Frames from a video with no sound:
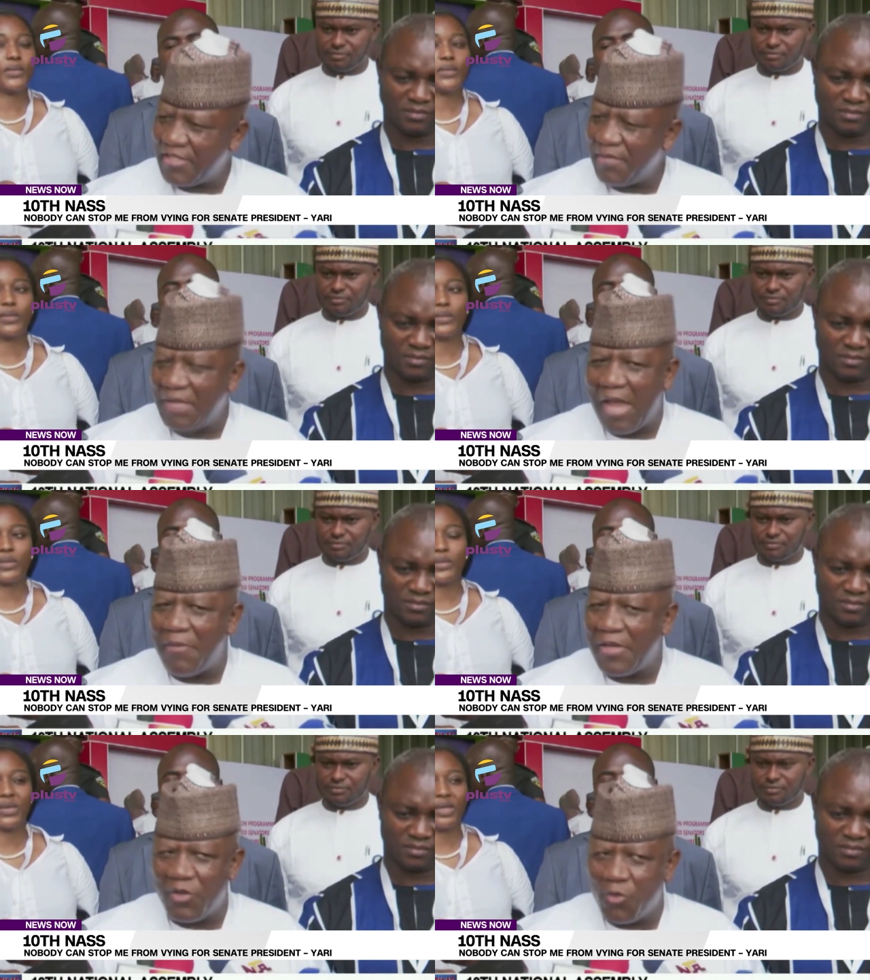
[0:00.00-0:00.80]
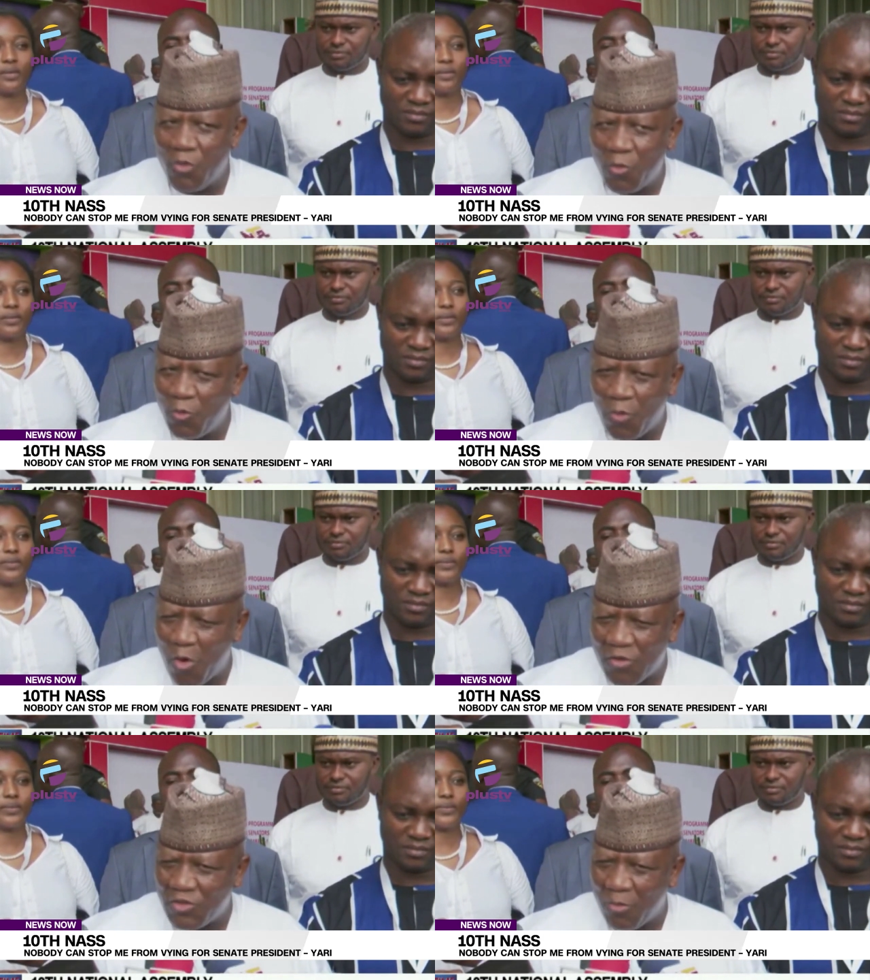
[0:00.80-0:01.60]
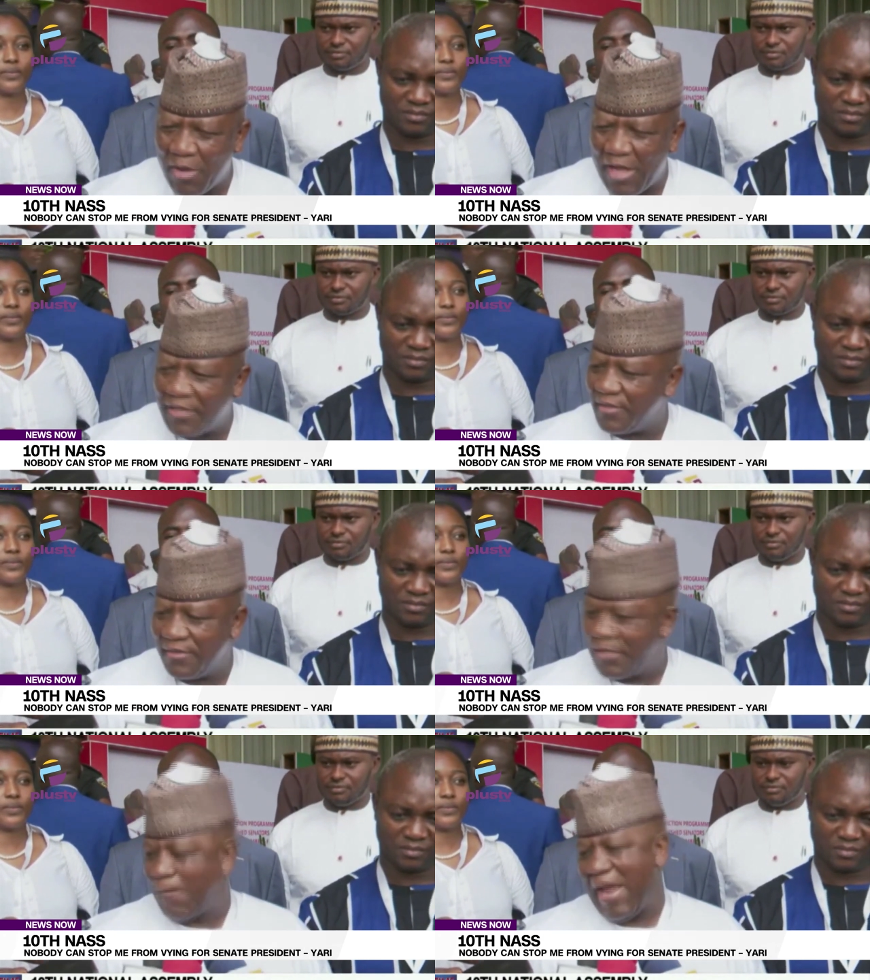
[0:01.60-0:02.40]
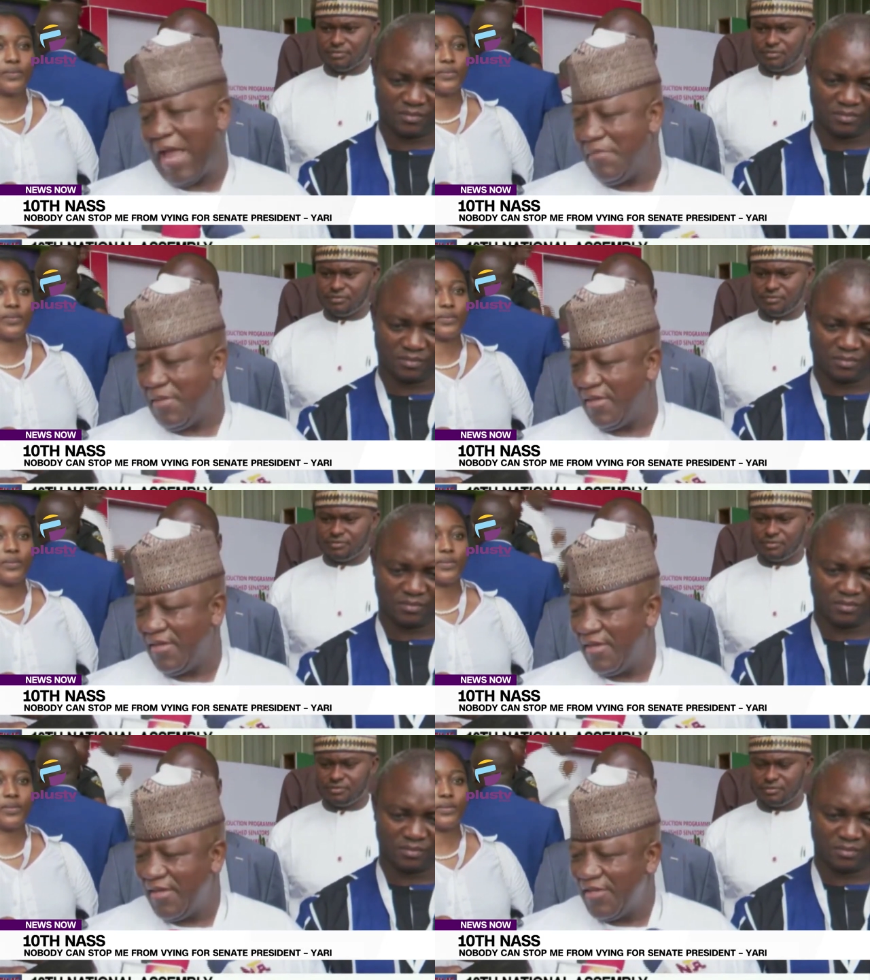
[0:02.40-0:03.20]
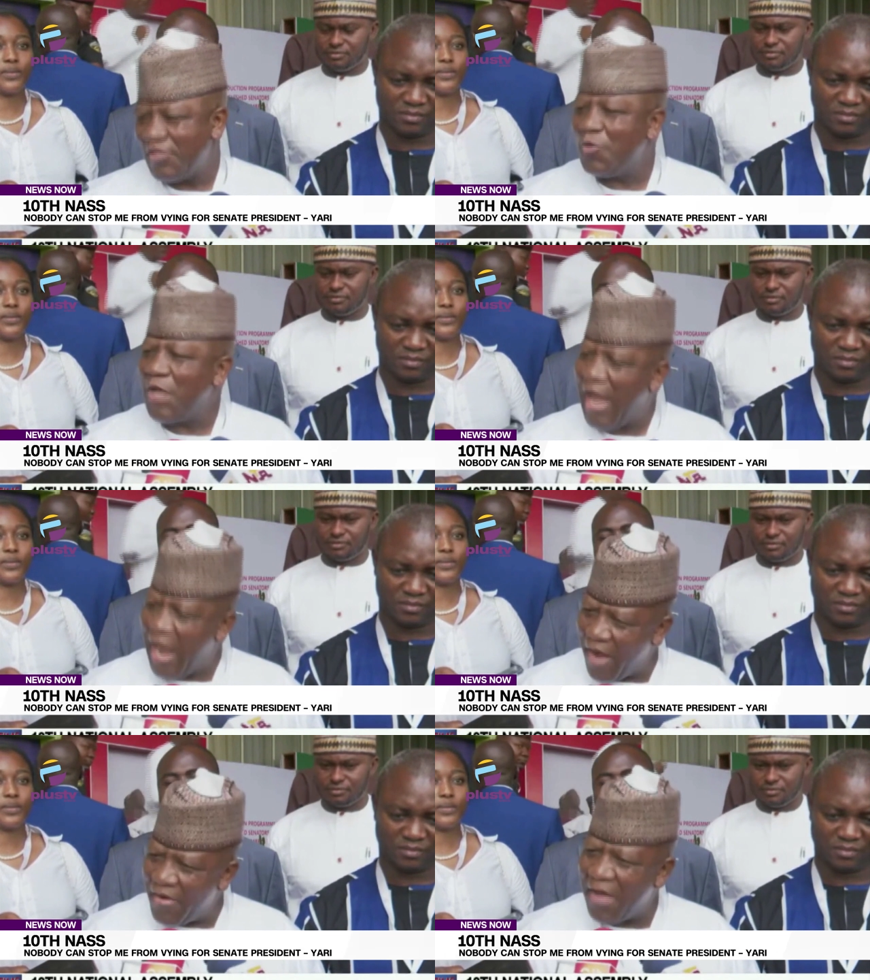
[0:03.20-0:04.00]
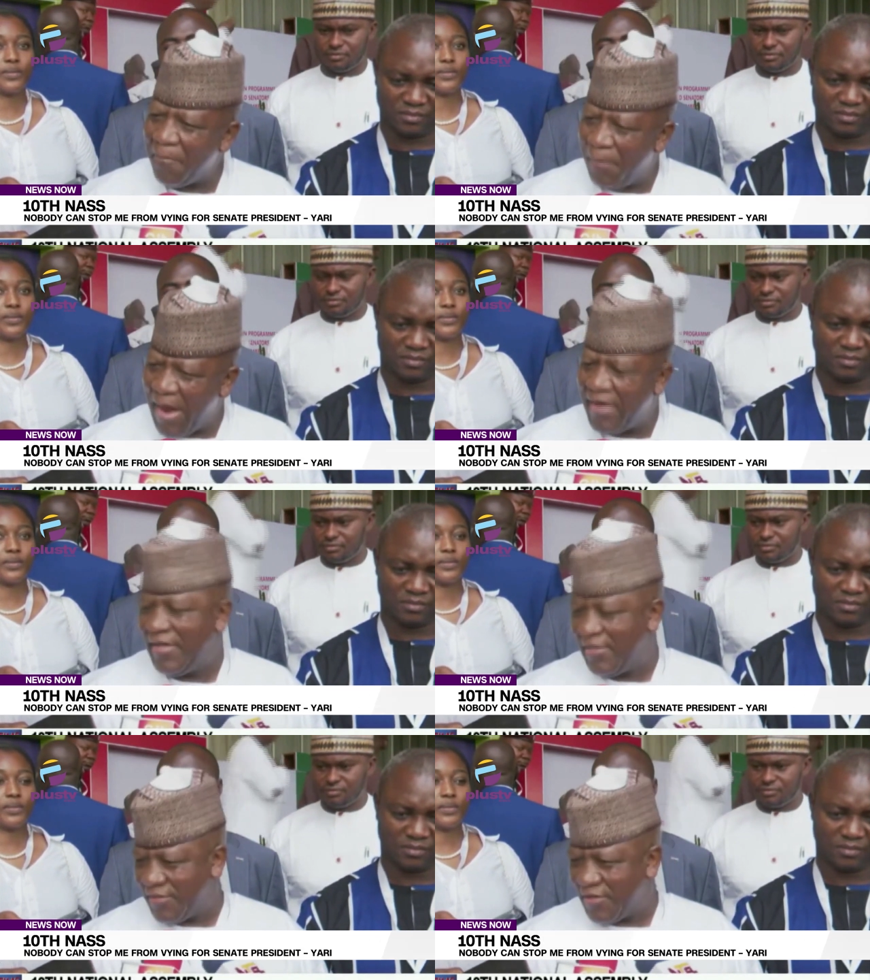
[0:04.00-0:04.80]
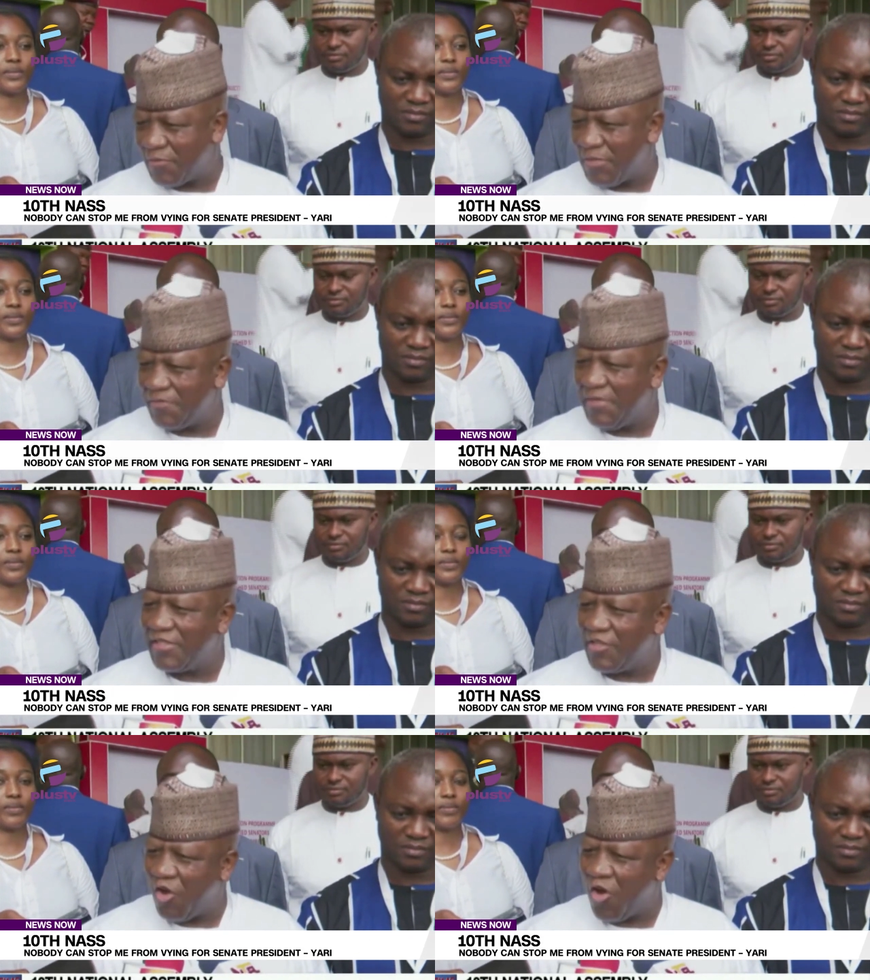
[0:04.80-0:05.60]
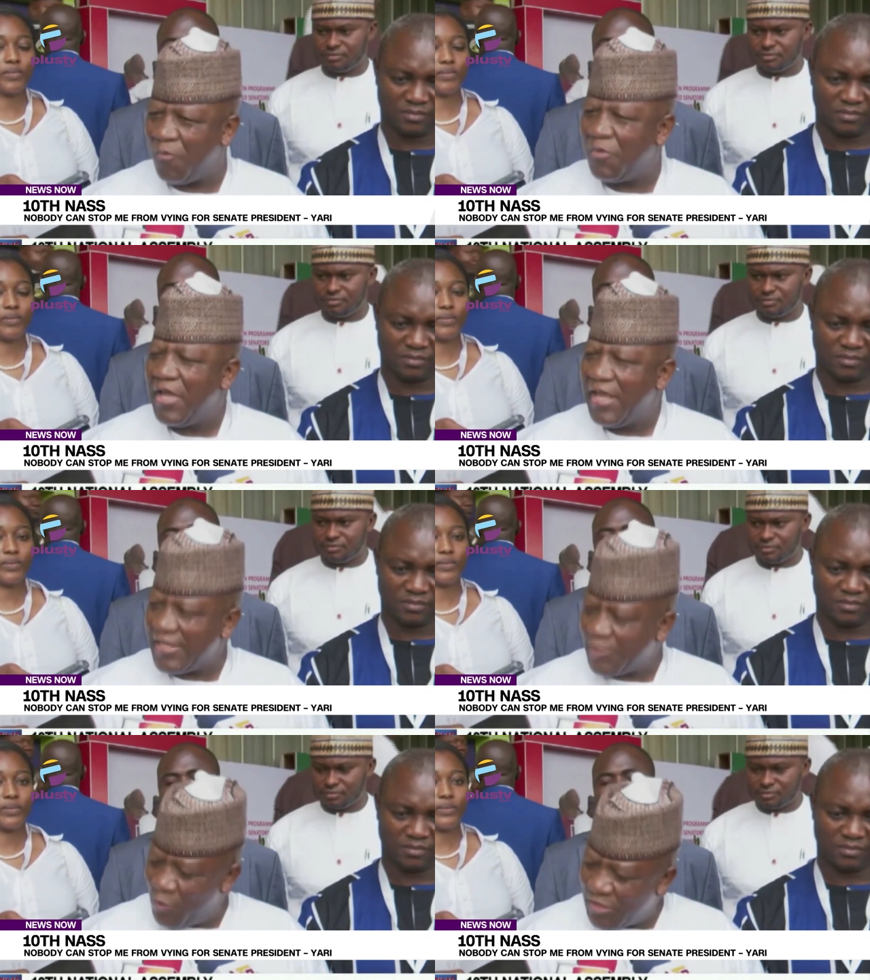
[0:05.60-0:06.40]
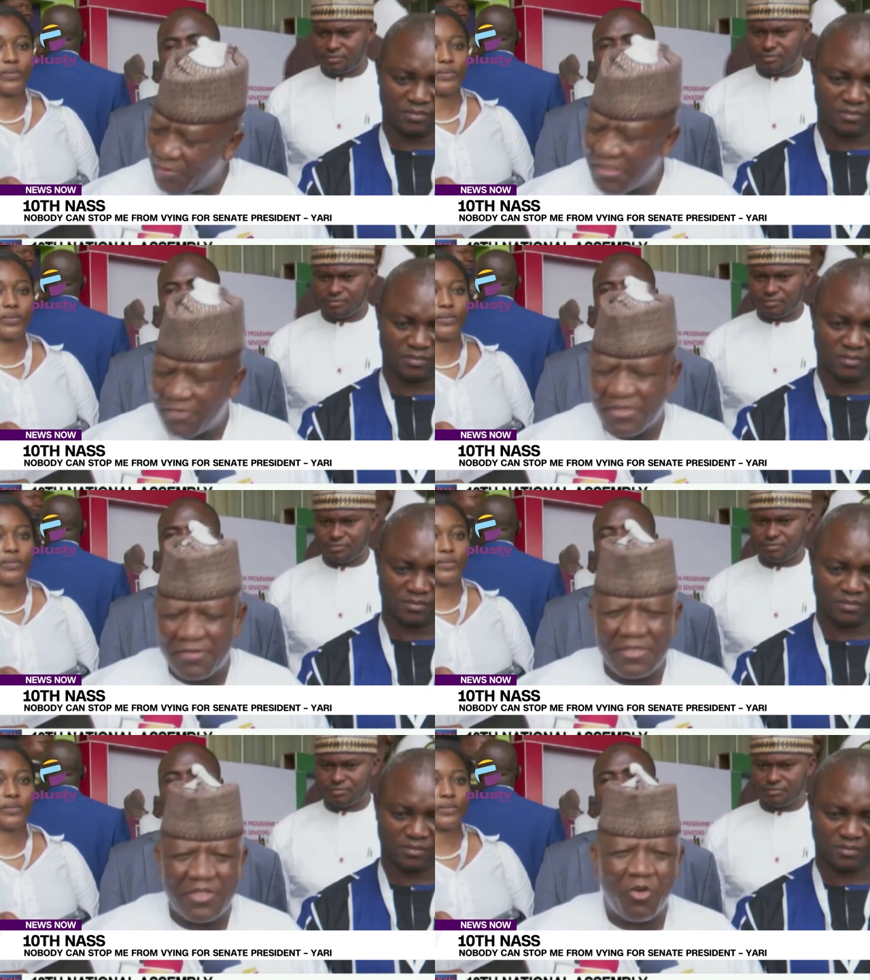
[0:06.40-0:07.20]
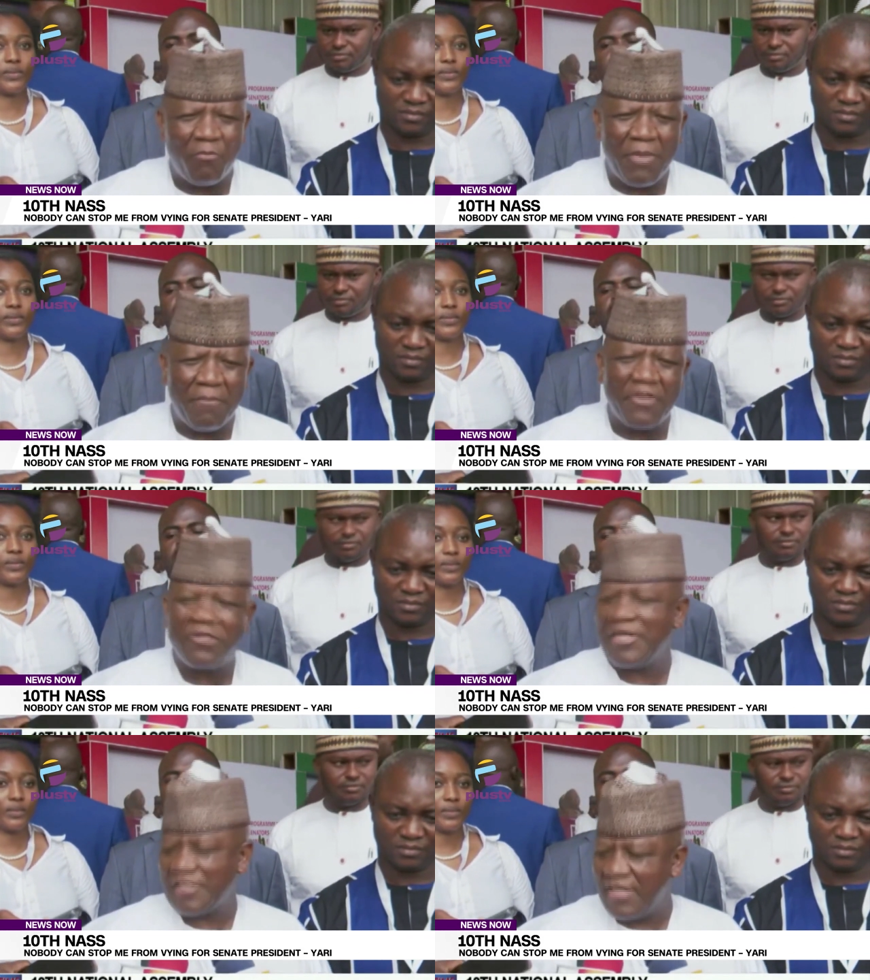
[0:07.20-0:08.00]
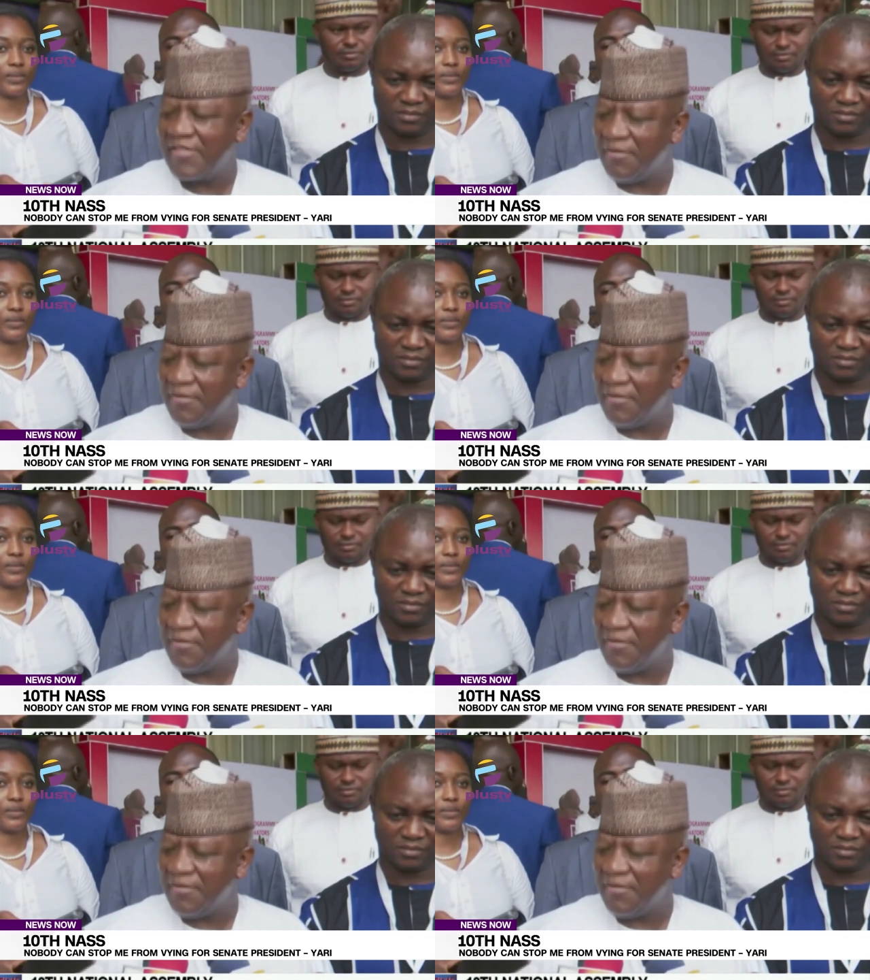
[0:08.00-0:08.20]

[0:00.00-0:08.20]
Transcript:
Speaker 1: And sometimes I did wrong somewhere, they fire me. So the hiring and firing is the responsibility of, exclusive responsibility of members of